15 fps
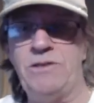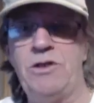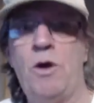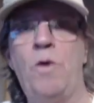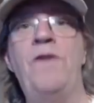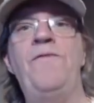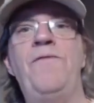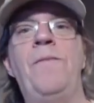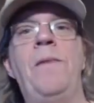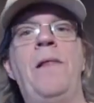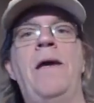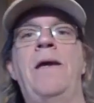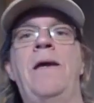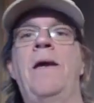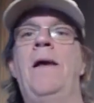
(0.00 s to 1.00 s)
Go give them a
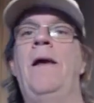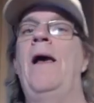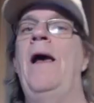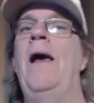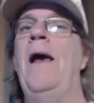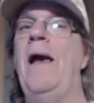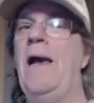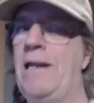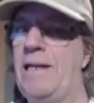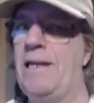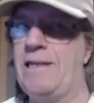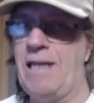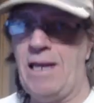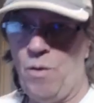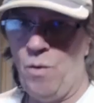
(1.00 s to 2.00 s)
like, and then
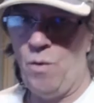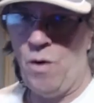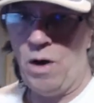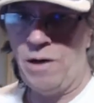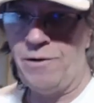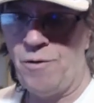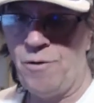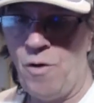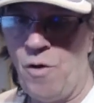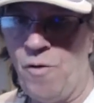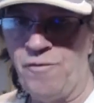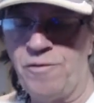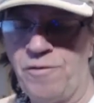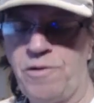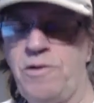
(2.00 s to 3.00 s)
take a wander
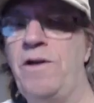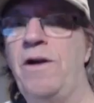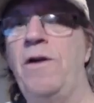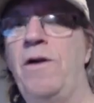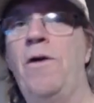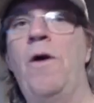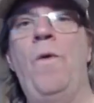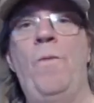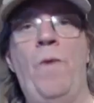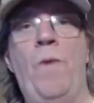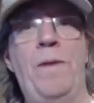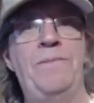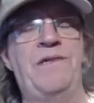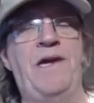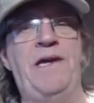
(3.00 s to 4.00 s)
over to their
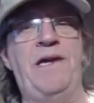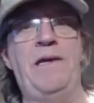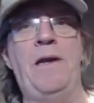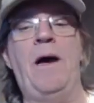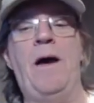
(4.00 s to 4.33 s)
website.